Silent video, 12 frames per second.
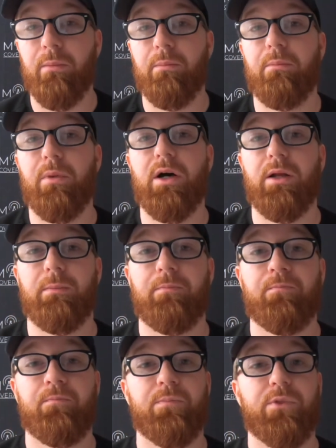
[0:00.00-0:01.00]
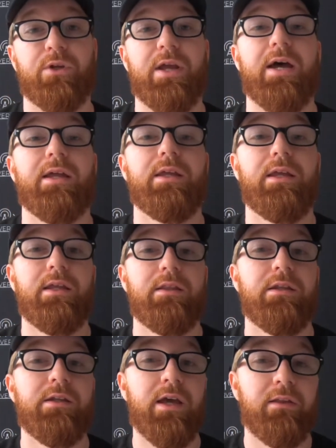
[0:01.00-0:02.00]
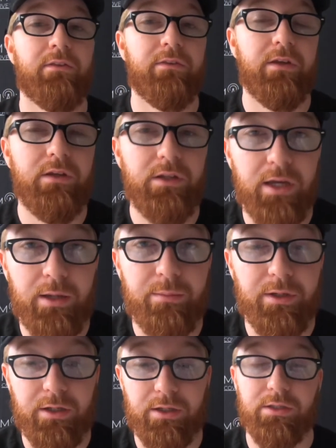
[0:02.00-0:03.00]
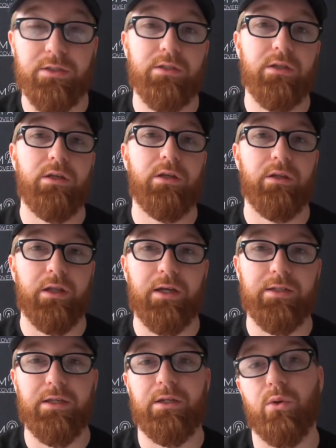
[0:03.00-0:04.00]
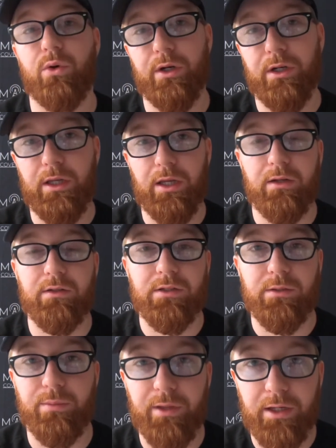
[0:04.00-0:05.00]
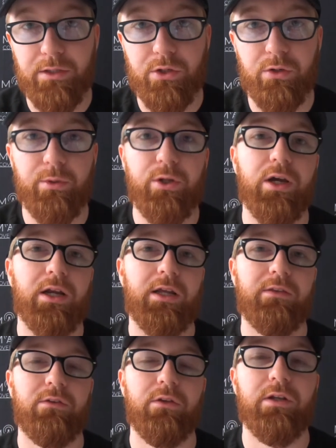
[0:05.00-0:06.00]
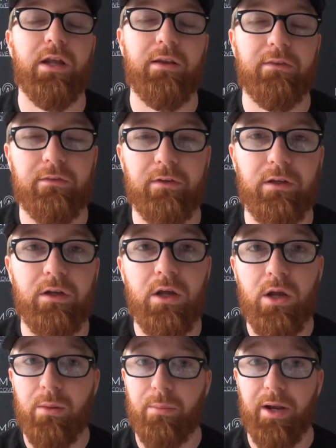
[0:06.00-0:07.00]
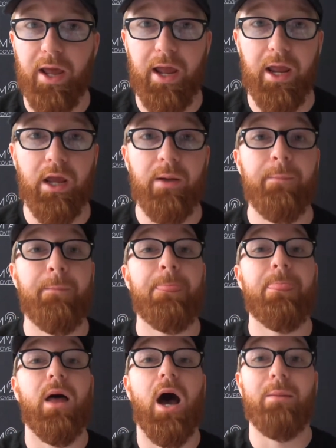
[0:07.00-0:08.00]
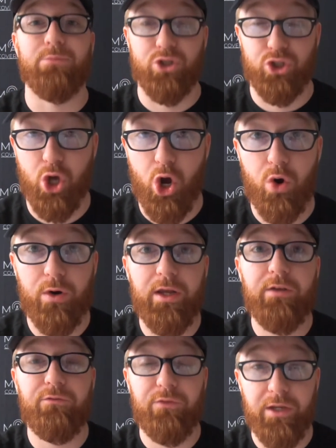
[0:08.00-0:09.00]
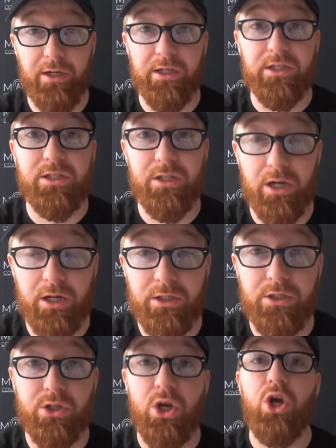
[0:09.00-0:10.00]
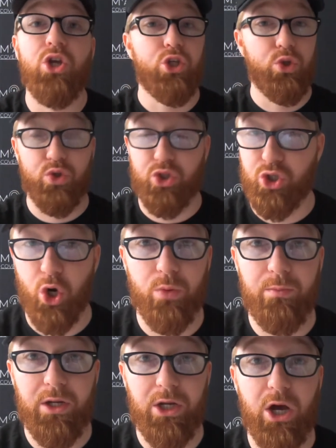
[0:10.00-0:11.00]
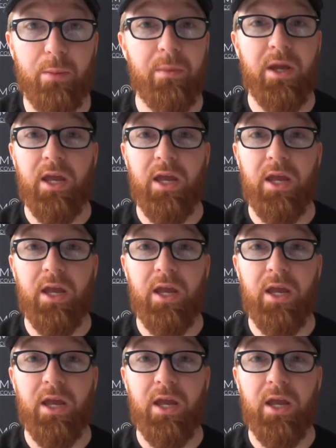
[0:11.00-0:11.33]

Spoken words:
But they're not in the 9th seed yet because, like I said, in order to get into the play-in tournament, you got to get to the 9th seed. But hey, I'm sorry, Phoenix Suns. You showed me up,